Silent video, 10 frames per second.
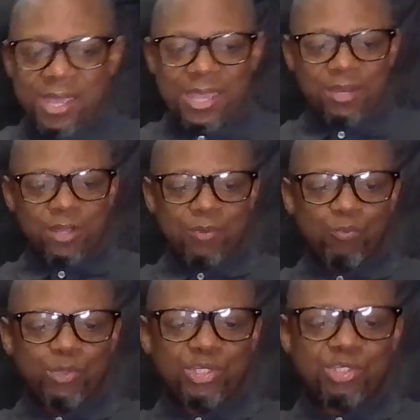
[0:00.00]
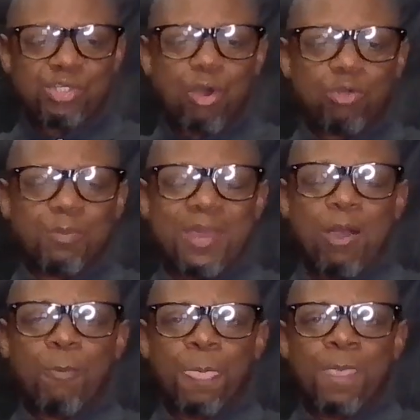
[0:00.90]
and we just talked
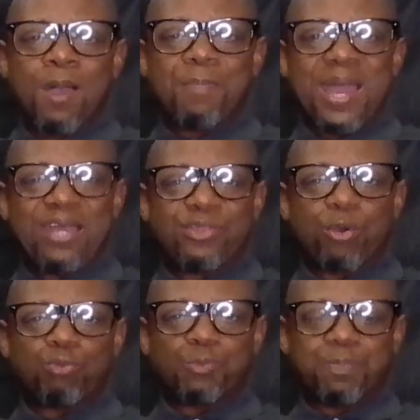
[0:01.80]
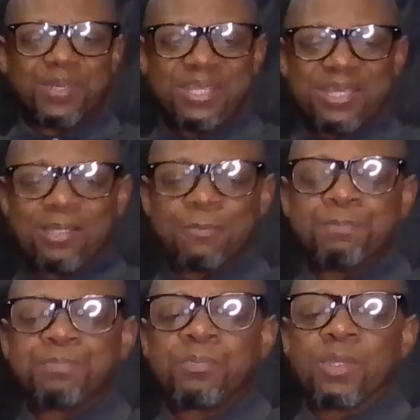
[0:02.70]
about pathos being
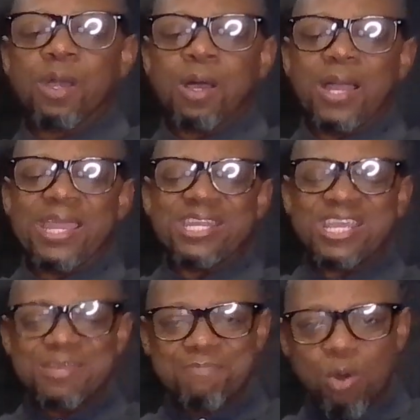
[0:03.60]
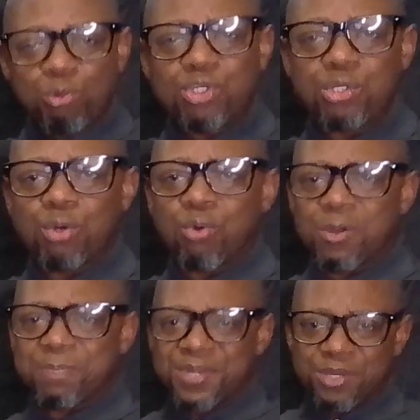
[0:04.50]
an emotional
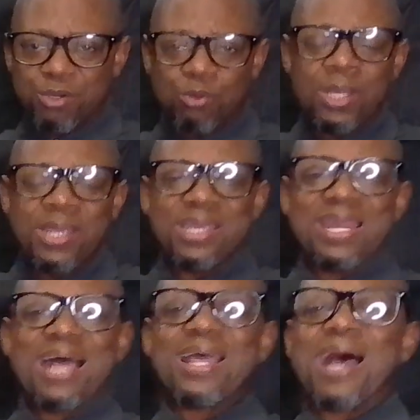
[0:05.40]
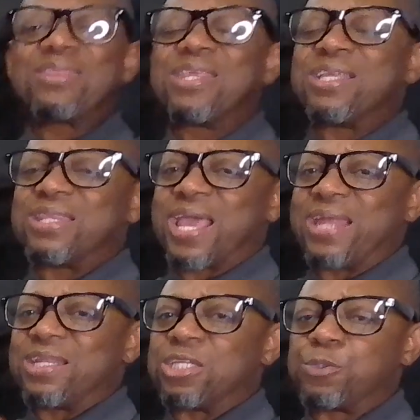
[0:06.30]
appeal, and I think
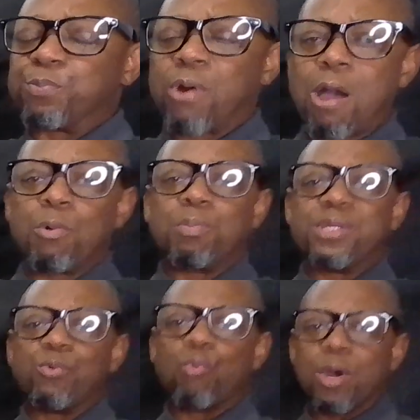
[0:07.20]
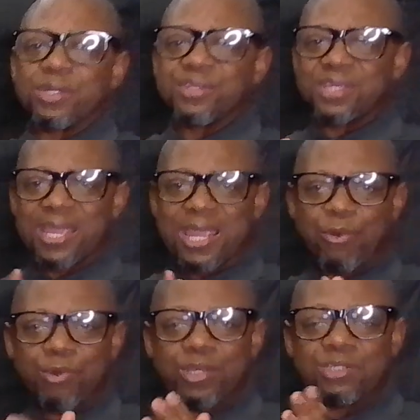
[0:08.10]
that is probably one of the
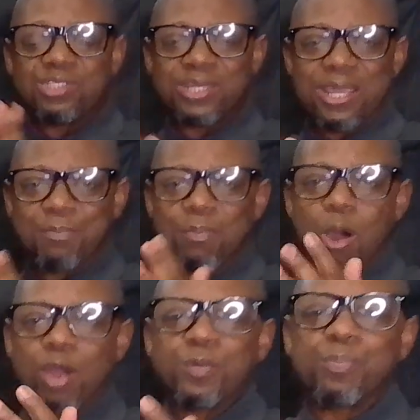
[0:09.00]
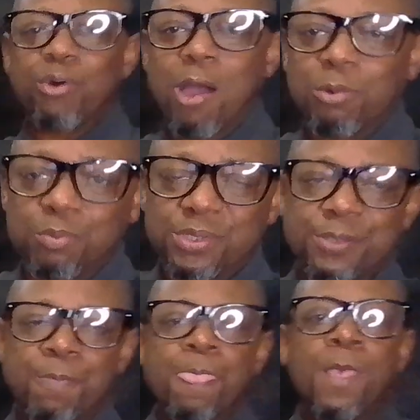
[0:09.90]
areas that Martin
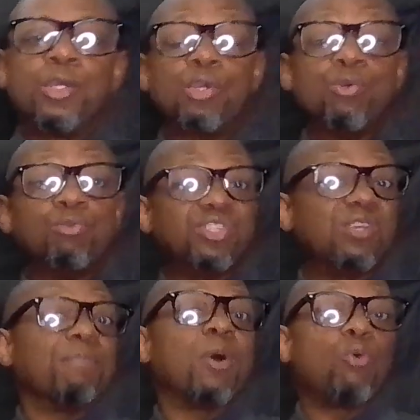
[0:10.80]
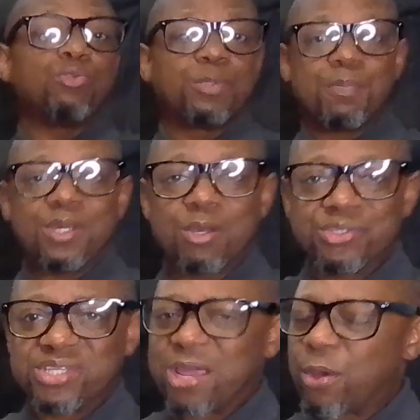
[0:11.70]
probably used the most,
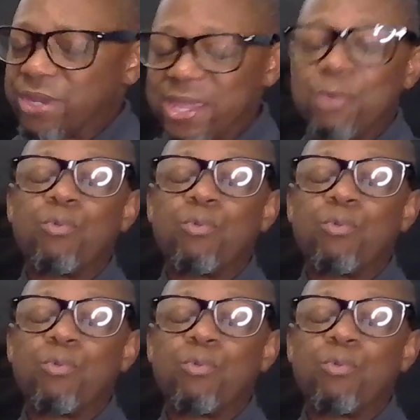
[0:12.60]
because it